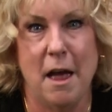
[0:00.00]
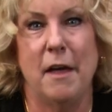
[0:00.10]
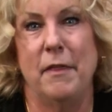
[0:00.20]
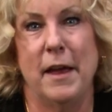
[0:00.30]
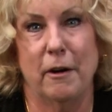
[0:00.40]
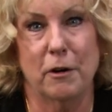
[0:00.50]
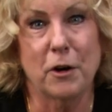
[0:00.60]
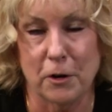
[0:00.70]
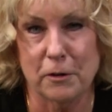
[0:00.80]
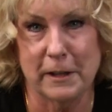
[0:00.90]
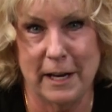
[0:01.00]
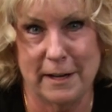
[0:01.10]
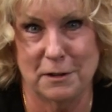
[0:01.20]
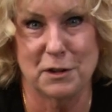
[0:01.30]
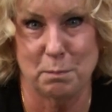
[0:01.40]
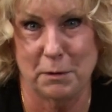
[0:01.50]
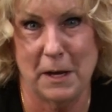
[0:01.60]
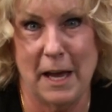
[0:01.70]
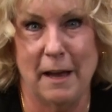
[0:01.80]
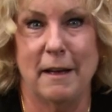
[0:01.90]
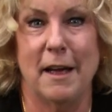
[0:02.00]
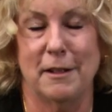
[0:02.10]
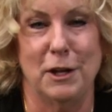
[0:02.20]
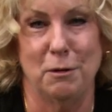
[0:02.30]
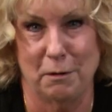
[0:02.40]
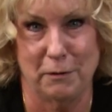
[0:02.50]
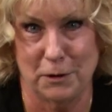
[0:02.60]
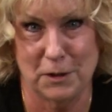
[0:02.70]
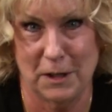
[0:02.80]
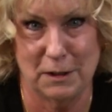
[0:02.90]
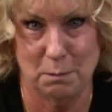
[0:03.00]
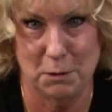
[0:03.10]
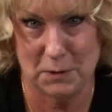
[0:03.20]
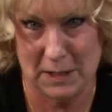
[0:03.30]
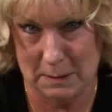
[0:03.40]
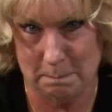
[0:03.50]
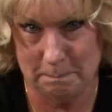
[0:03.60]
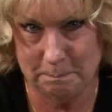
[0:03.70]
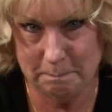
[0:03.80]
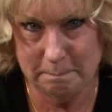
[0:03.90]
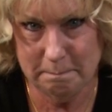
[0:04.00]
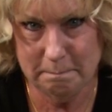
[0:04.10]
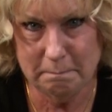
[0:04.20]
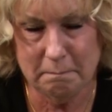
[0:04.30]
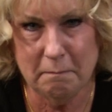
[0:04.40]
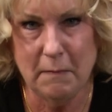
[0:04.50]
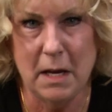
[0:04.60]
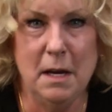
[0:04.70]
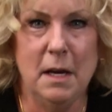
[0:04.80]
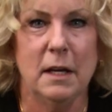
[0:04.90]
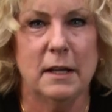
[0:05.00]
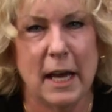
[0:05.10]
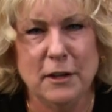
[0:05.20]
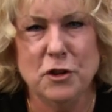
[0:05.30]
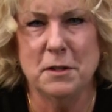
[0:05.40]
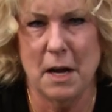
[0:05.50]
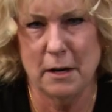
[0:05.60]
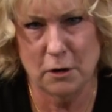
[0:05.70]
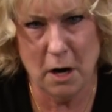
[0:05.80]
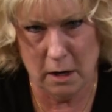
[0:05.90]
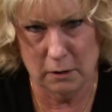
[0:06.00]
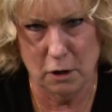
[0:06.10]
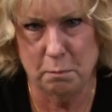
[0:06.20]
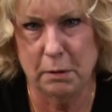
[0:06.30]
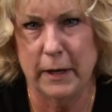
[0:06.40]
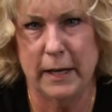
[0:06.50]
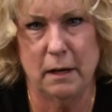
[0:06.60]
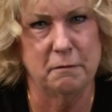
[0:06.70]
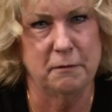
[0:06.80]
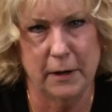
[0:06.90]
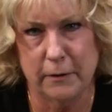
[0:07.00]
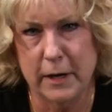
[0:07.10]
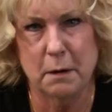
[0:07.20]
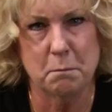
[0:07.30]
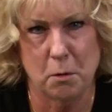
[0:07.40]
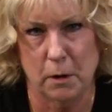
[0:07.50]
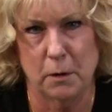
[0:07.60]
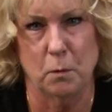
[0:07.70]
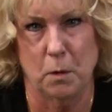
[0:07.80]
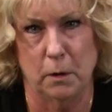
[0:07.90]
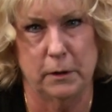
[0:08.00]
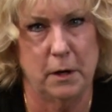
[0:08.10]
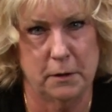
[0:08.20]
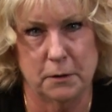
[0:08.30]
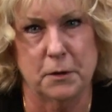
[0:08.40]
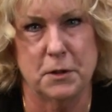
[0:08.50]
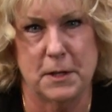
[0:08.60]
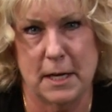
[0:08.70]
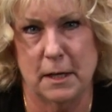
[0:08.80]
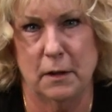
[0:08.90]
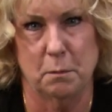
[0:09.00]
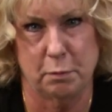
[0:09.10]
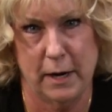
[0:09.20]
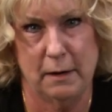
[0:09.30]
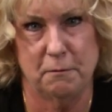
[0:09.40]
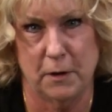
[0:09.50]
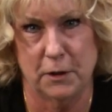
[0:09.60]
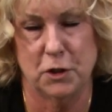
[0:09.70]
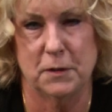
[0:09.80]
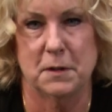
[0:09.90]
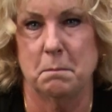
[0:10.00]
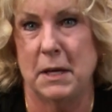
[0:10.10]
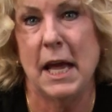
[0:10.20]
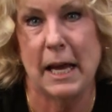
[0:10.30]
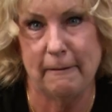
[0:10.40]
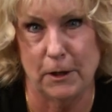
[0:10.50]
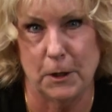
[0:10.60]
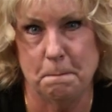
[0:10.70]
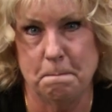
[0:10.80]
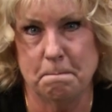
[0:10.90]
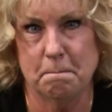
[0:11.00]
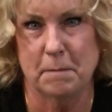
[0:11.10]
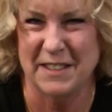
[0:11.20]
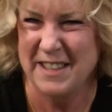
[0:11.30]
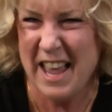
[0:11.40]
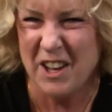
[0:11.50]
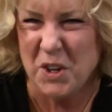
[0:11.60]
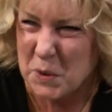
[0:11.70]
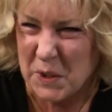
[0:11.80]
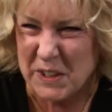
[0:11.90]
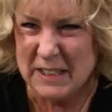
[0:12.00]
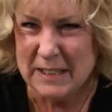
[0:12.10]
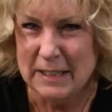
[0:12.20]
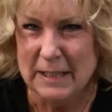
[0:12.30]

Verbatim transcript: and they are currently on display at the university's museum. Gage and Dr. Harlow played a very important role in understanding the brain functions and behavior. Isn't that cool?